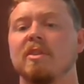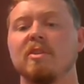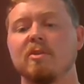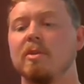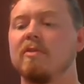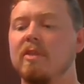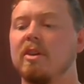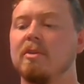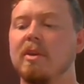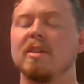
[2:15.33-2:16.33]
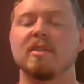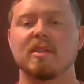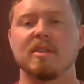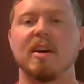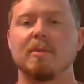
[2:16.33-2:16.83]
These should be very basic
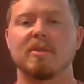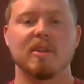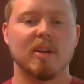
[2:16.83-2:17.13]
steps.